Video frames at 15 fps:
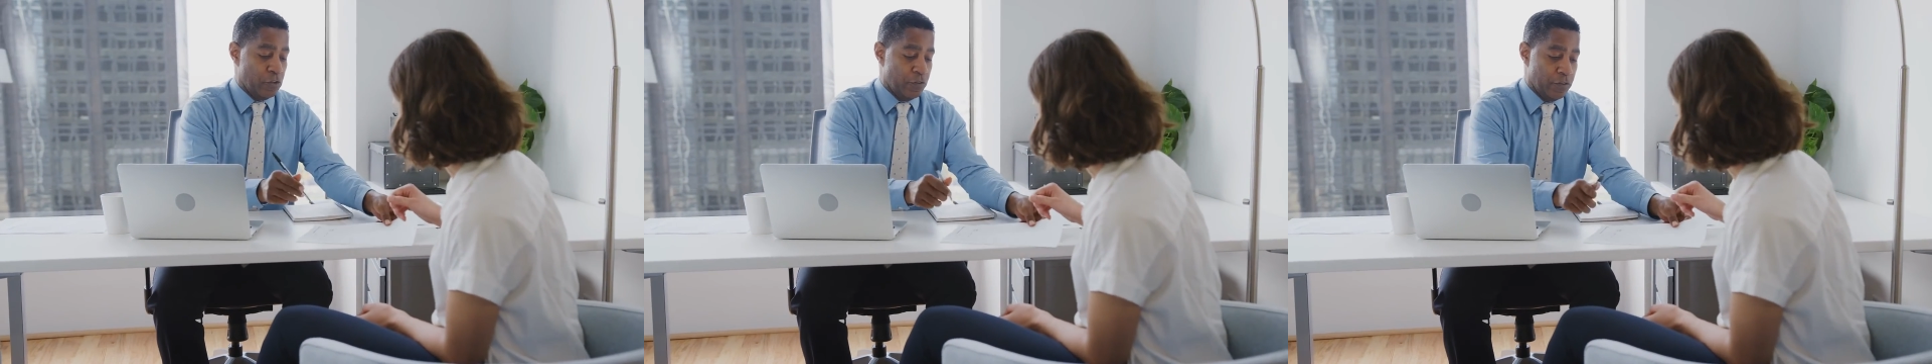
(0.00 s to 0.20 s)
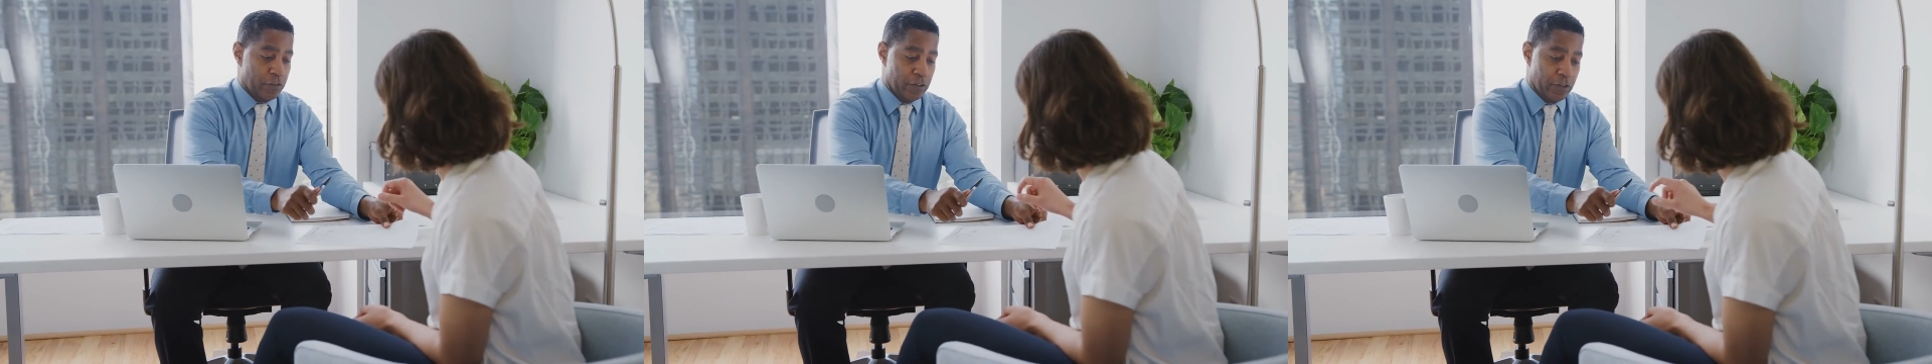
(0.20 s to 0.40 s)

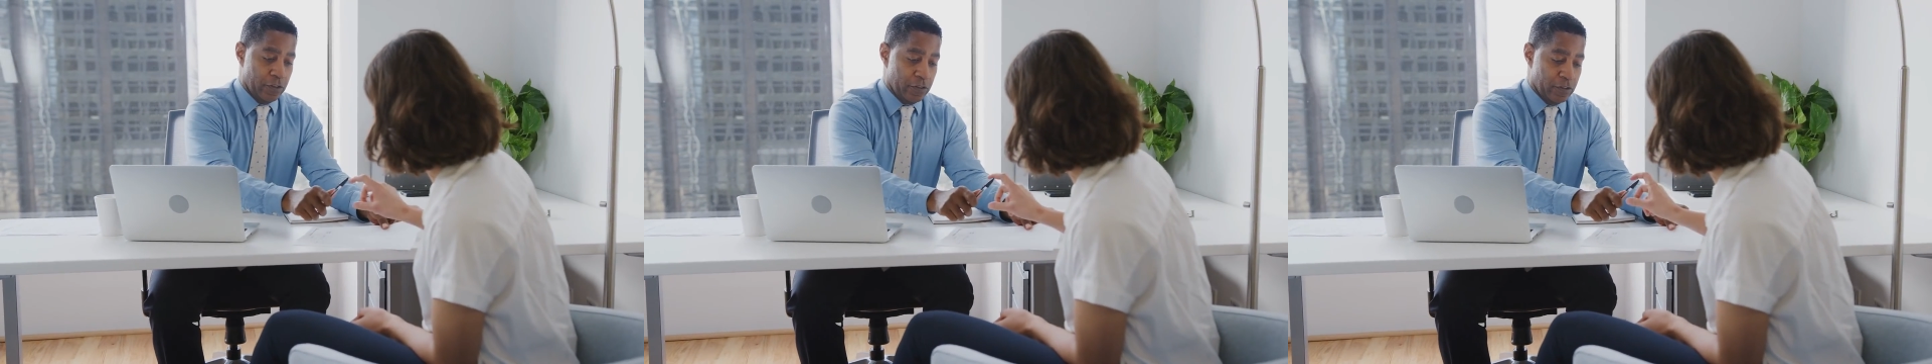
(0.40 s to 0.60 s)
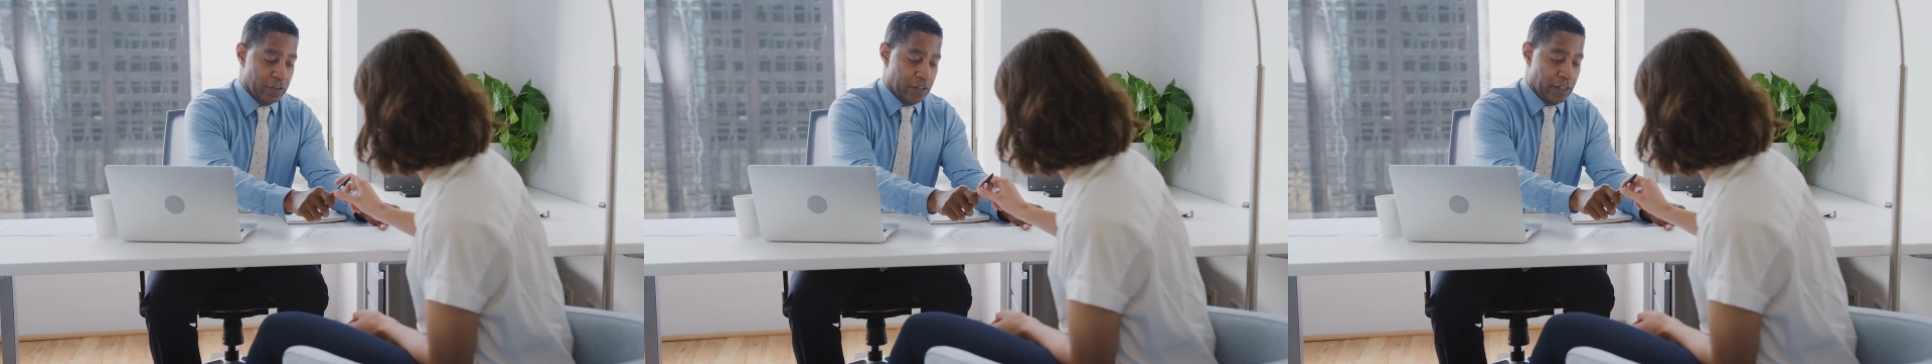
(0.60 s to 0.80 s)

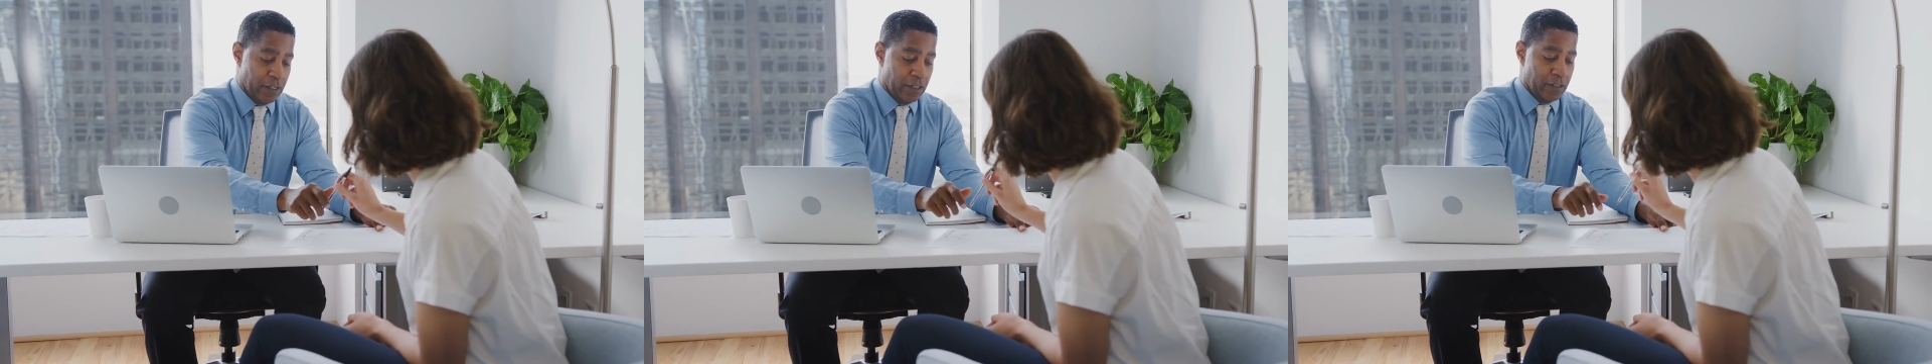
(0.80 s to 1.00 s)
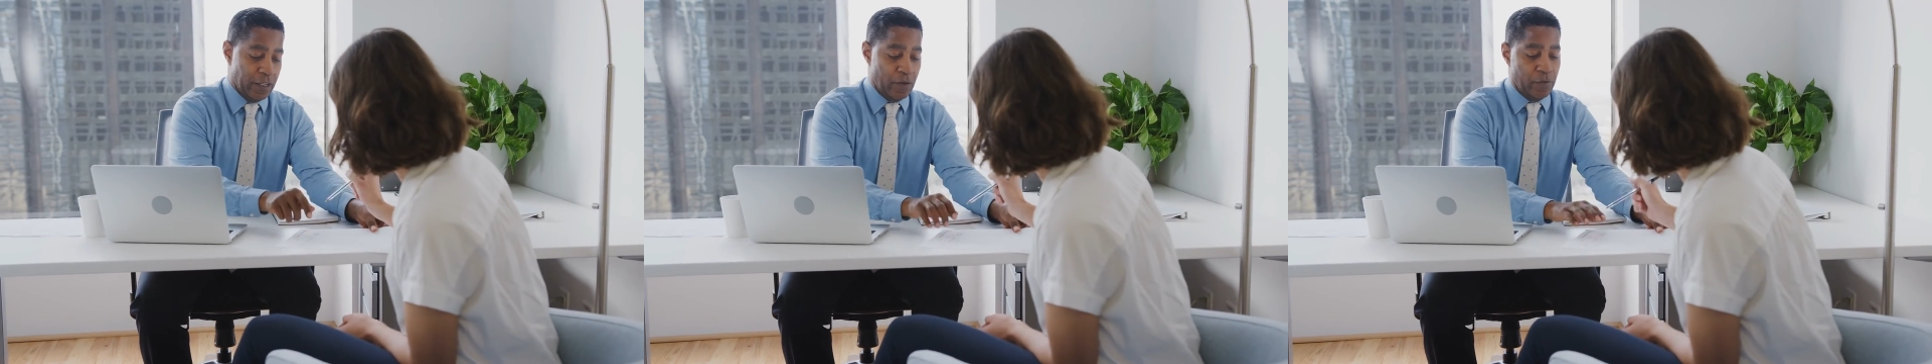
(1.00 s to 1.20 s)
skills,
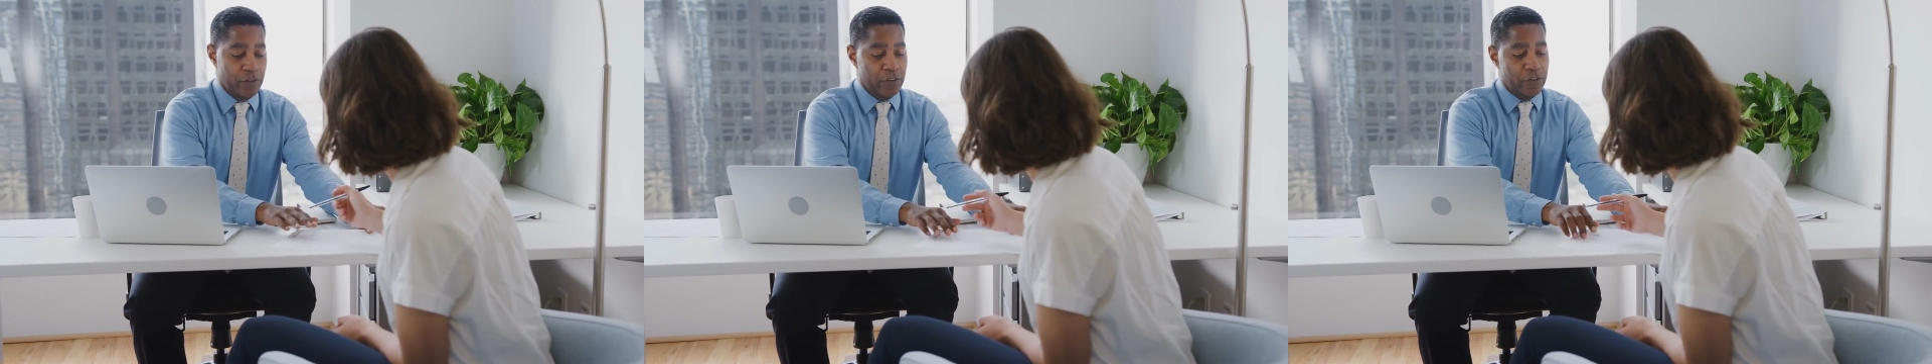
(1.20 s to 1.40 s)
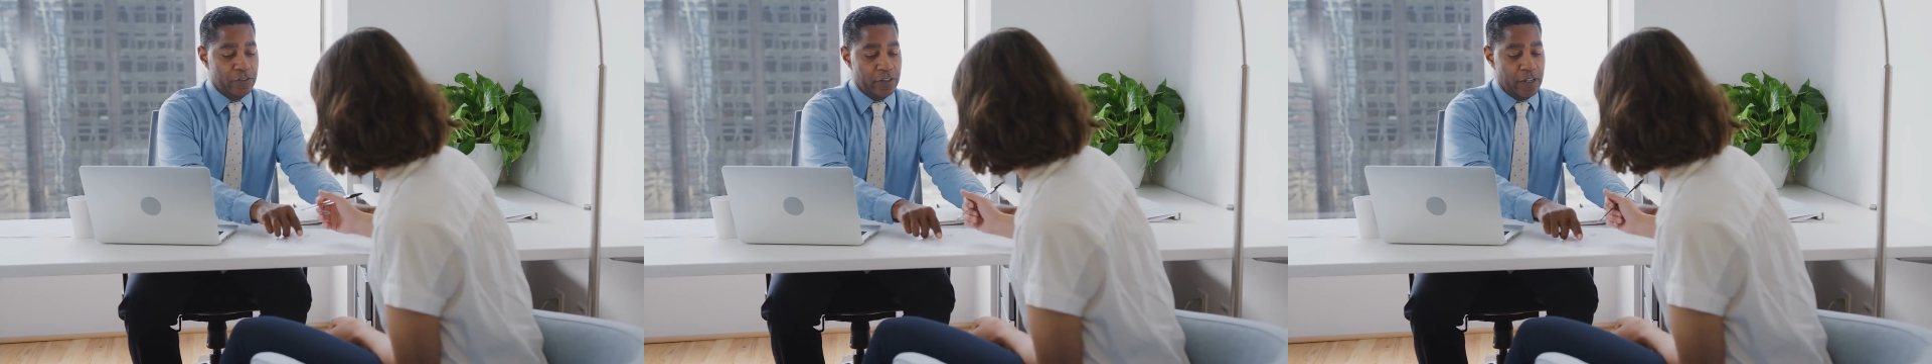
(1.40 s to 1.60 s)
someone that
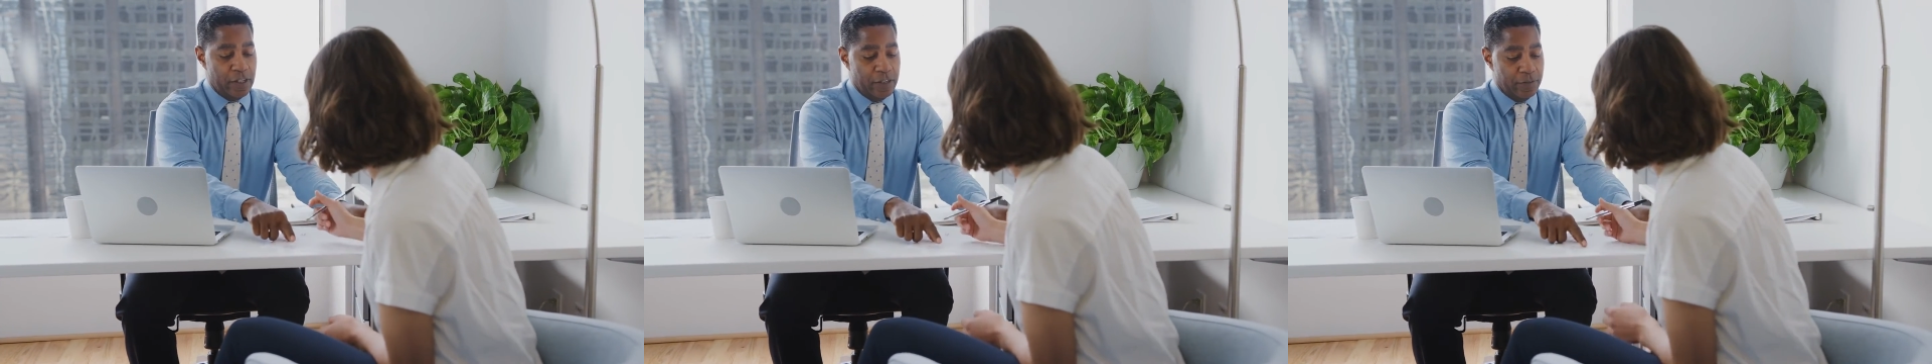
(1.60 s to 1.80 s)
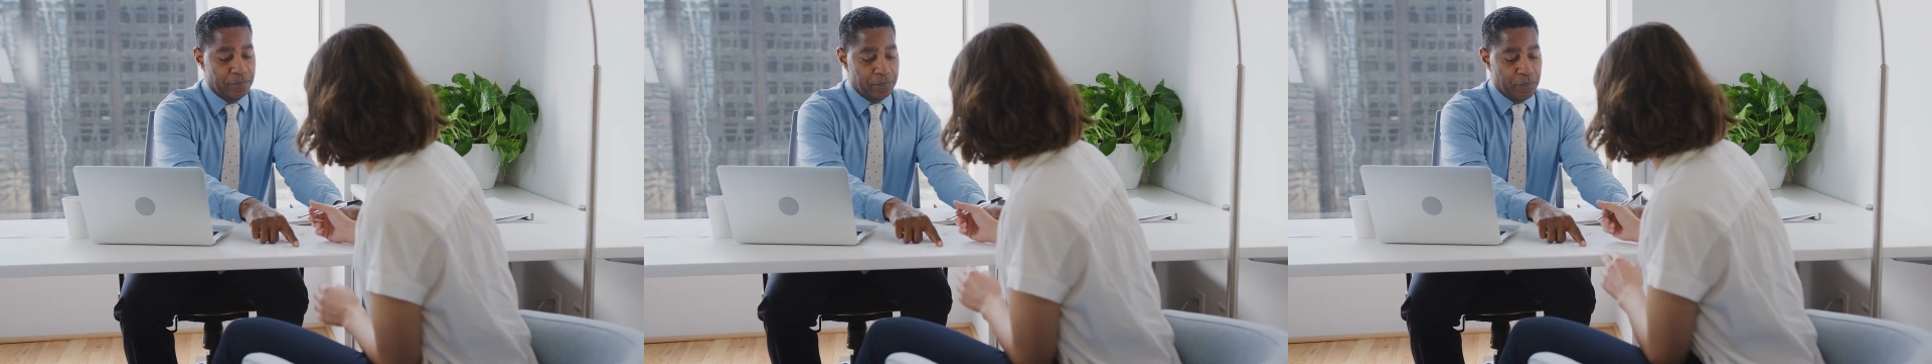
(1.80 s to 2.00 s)
can put your